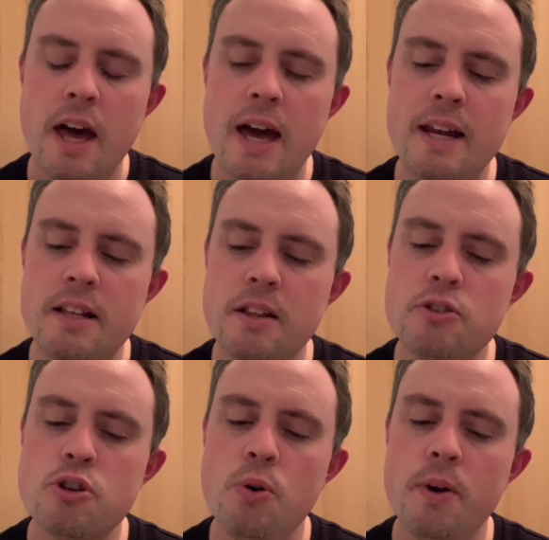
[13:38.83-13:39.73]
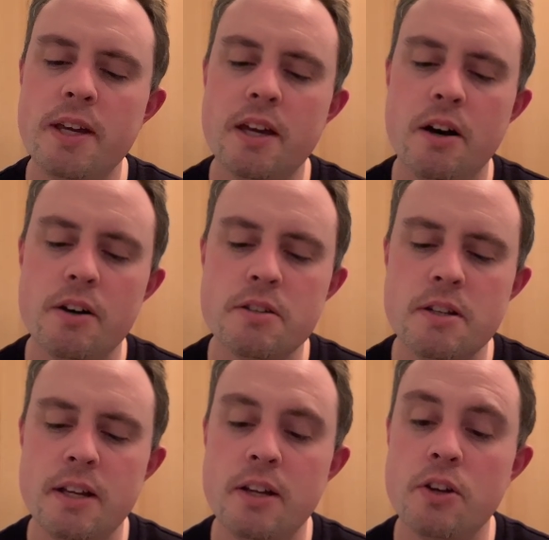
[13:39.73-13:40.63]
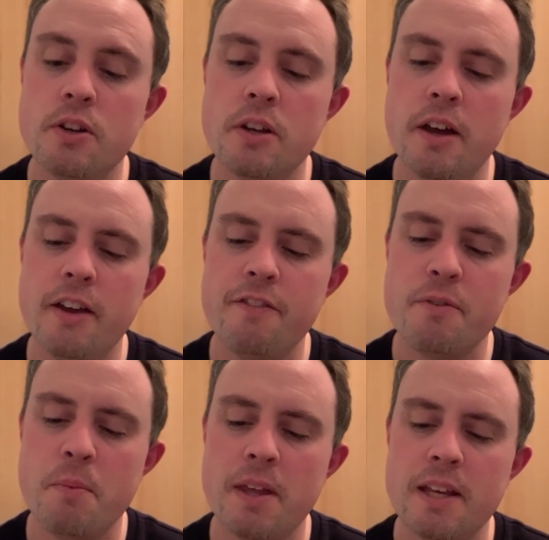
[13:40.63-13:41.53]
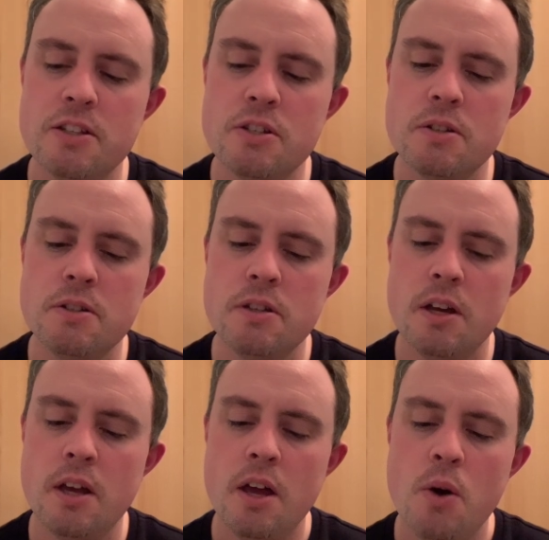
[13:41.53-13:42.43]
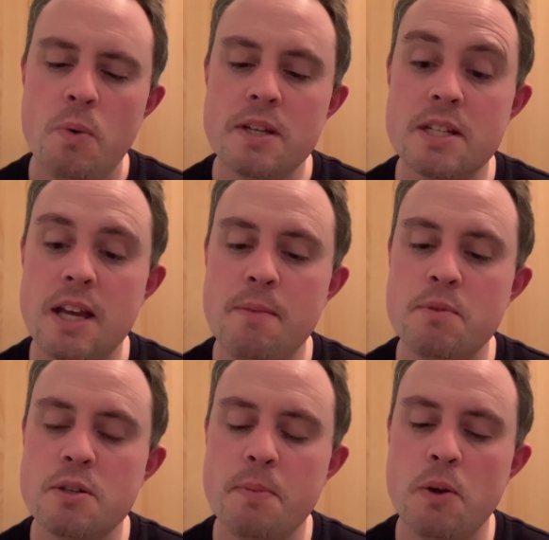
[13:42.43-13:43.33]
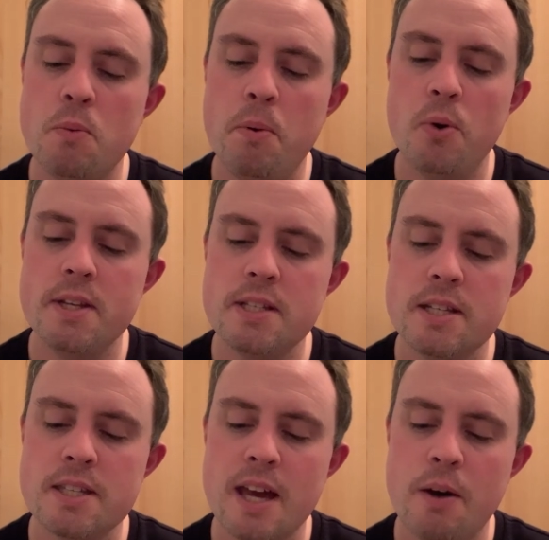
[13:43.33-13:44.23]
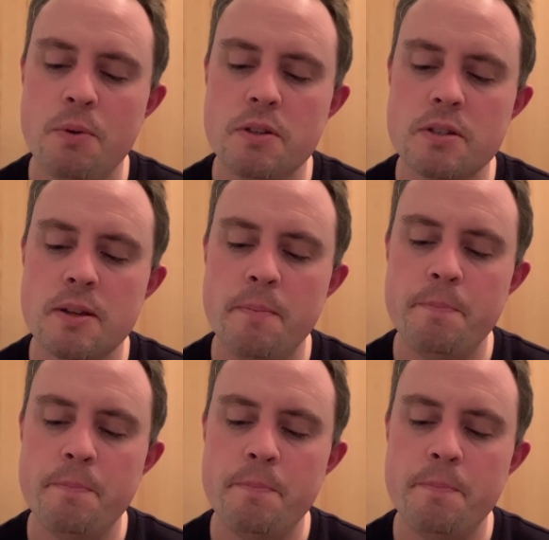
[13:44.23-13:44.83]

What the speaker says: a little toy castle it looked like from where they stood, which seemed to be all pointed towers.